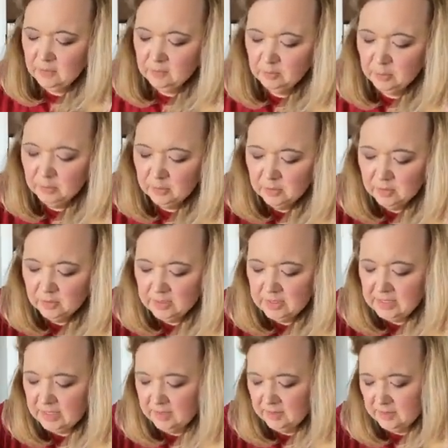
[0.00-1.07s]
I'm gonna pull
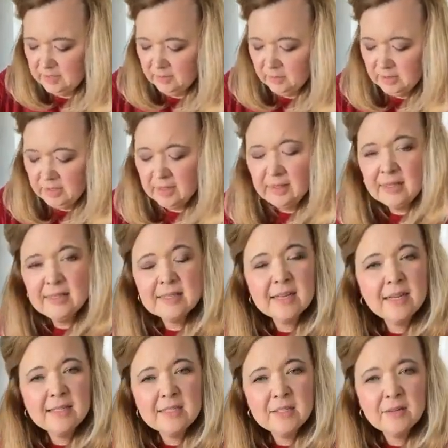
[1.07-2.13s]
the tails up. One of the things
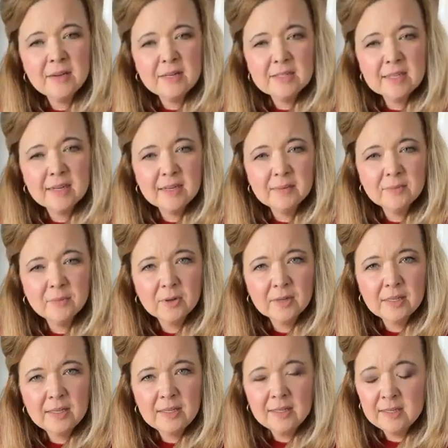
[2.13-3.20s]
that I do as I am
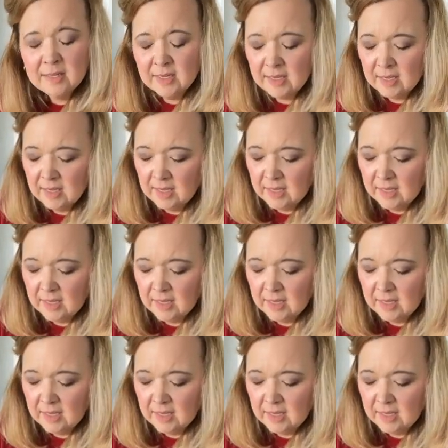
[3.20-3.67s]
working,